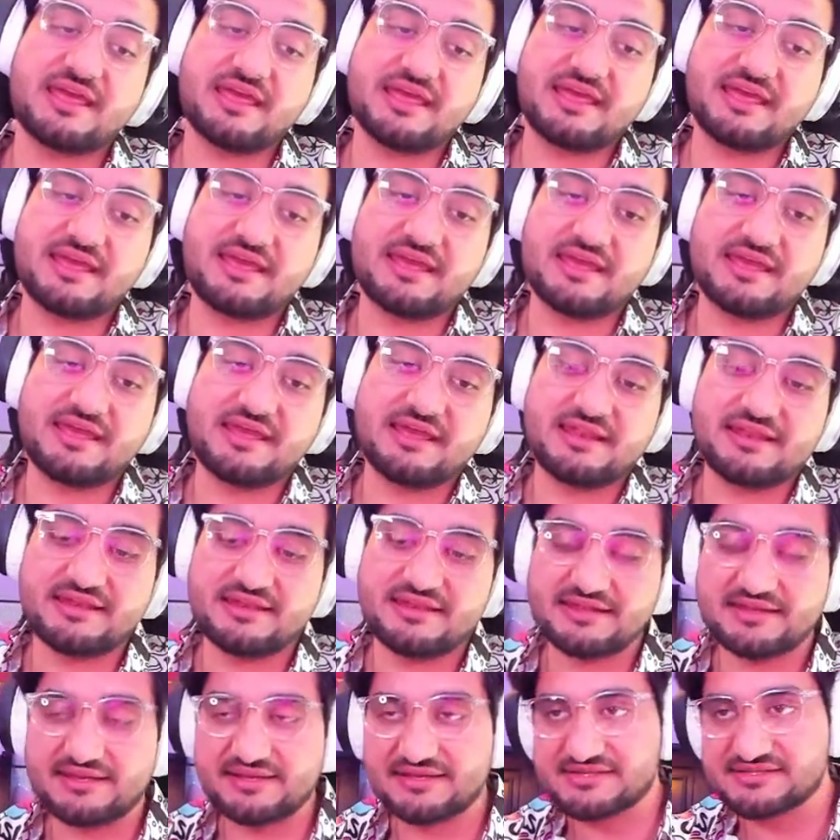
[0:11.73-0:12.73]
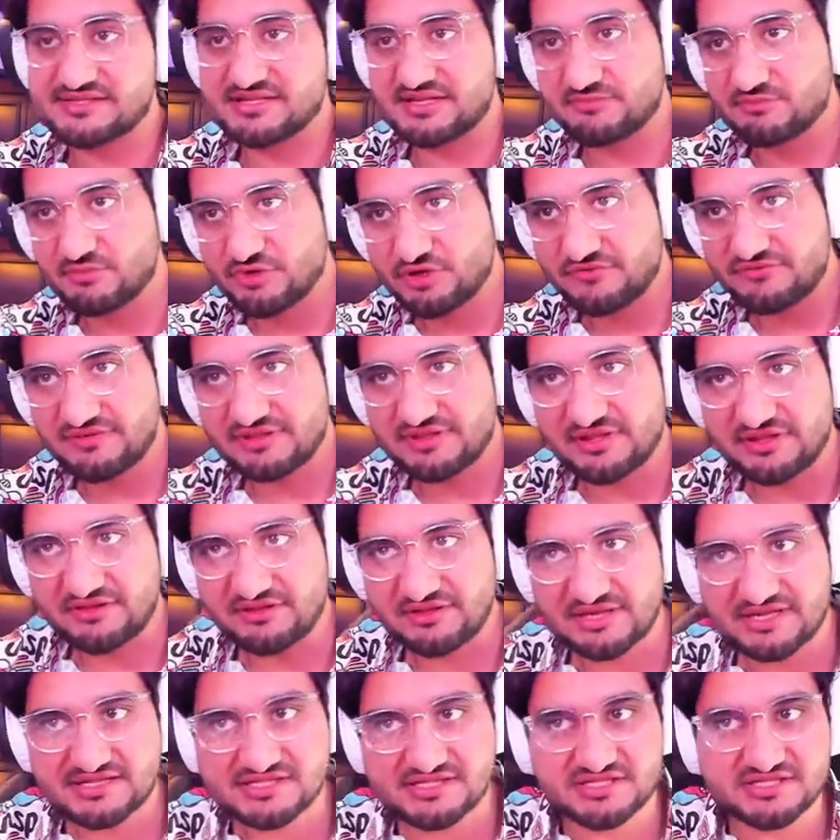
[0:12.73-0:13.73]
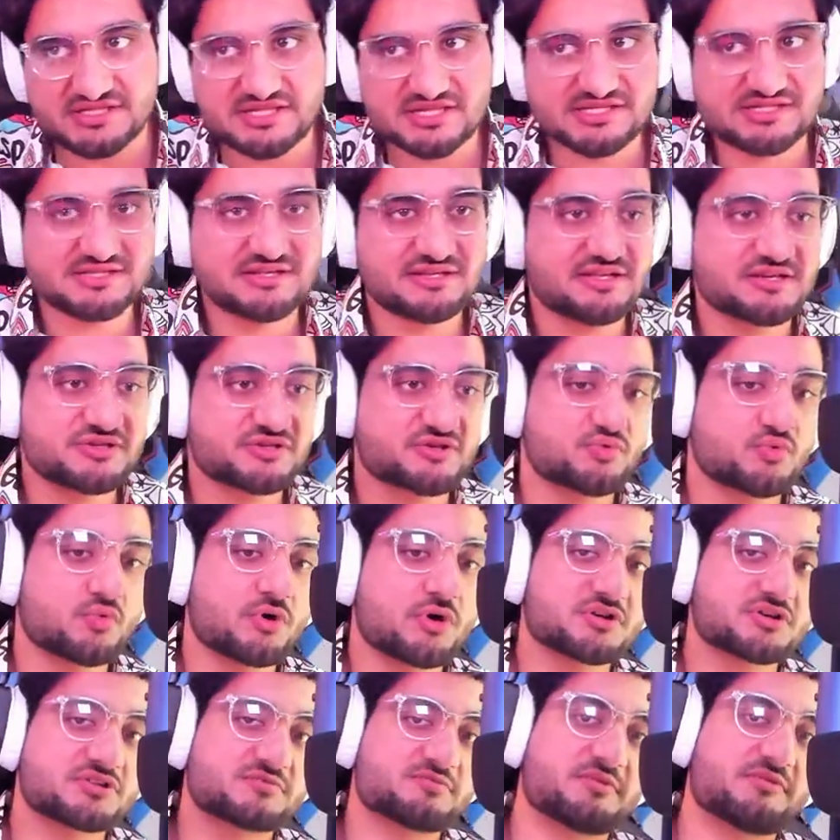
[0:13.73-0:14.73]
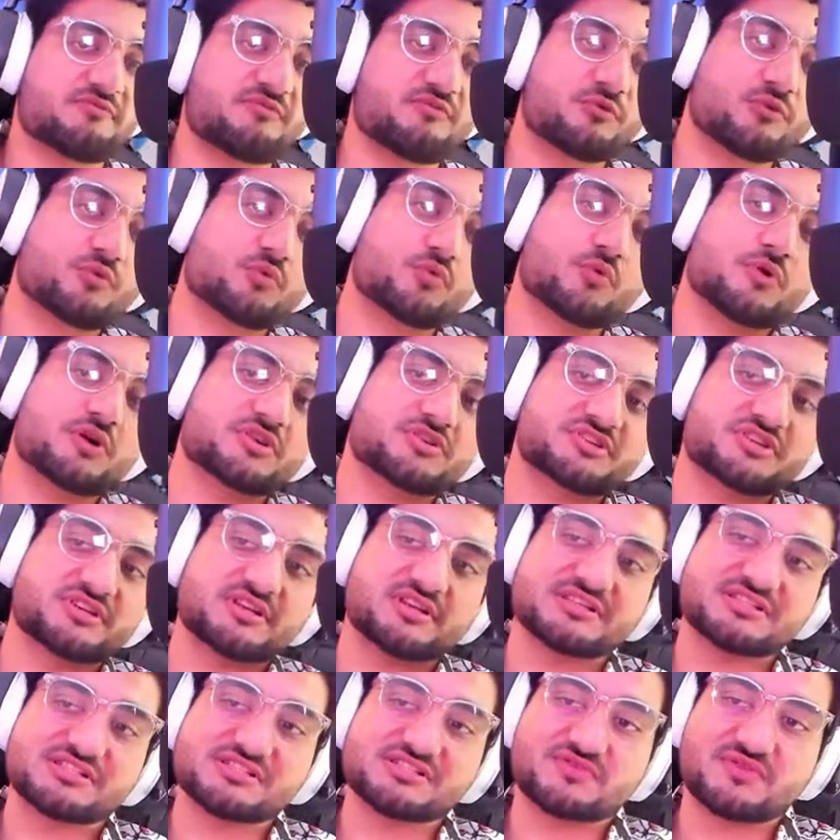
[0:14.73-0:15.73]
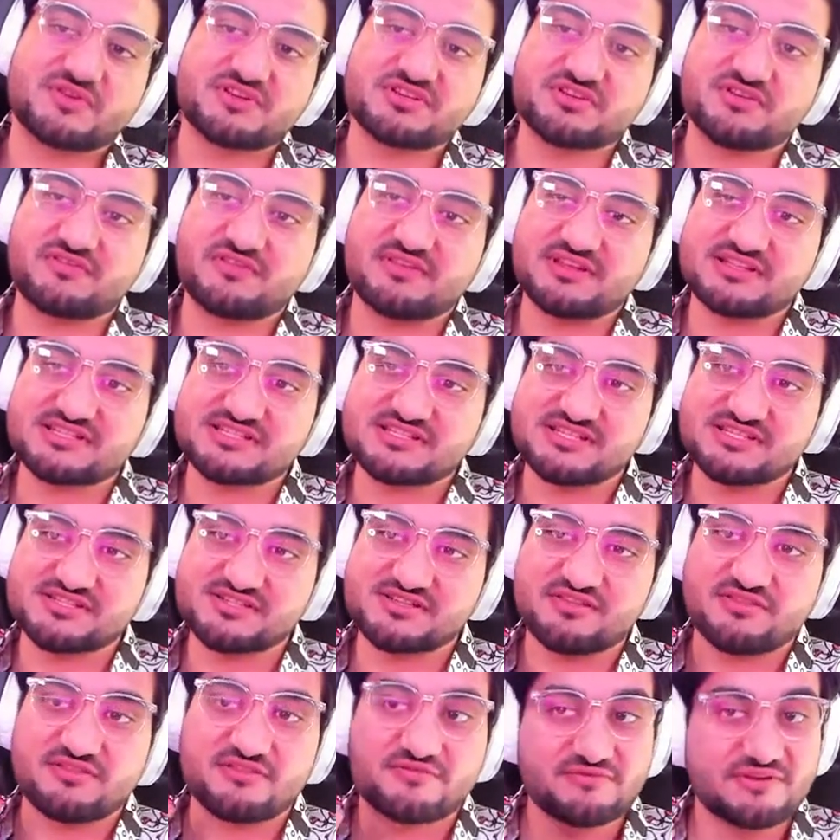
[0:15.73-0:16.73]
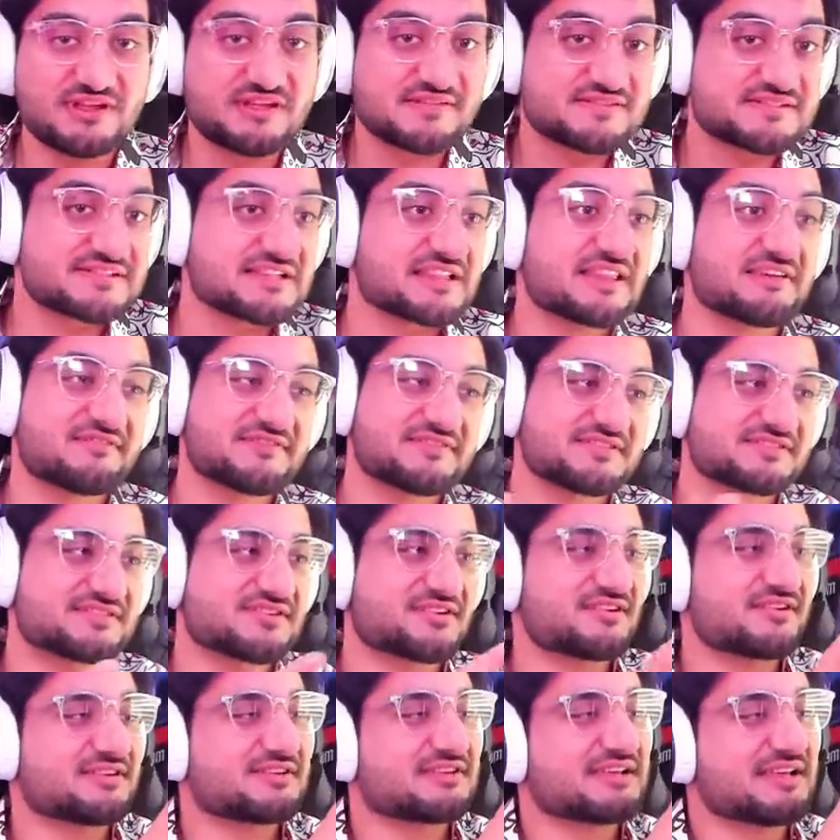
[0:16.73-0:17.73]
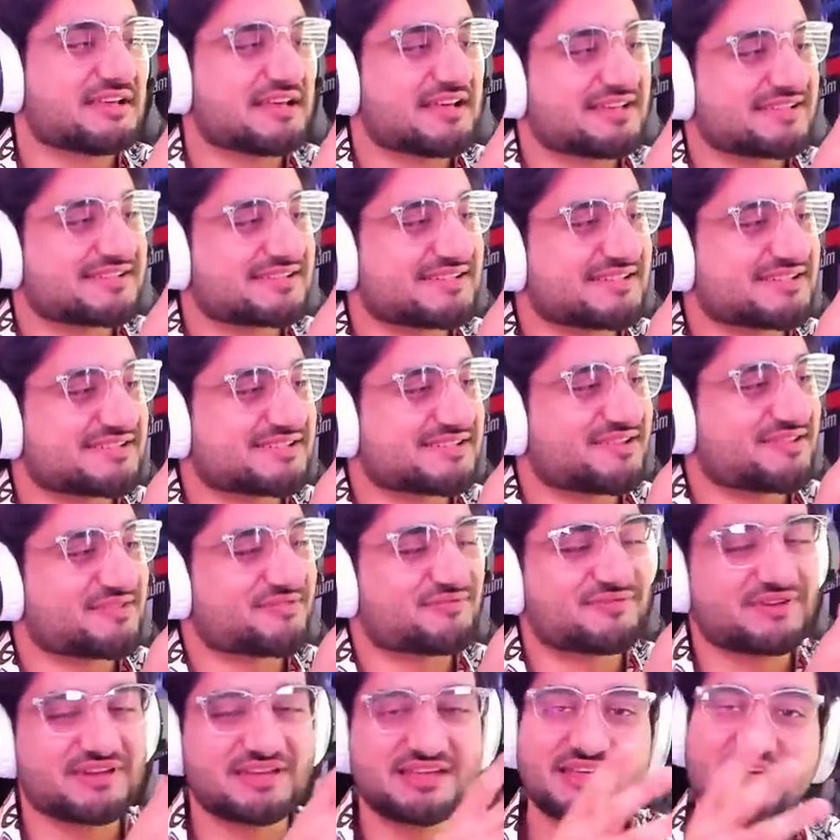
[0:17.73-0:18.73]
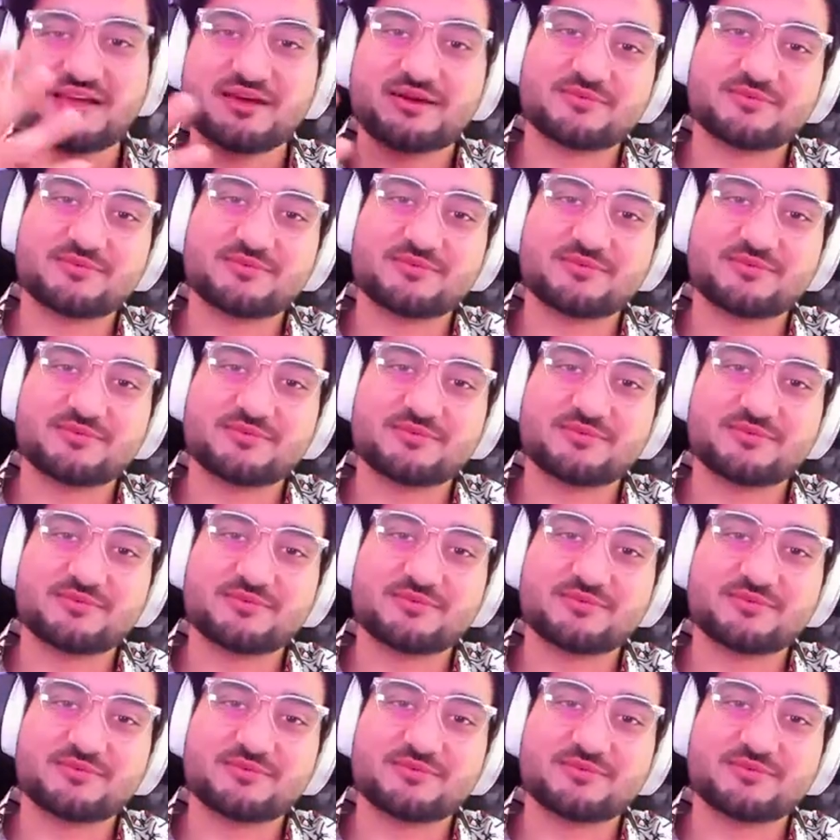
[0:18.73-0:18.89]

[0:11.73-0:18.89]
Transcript: And it is a movie that you guys suggested I should watch before watching Stranger Things Season 3. I still haven't started Season 3.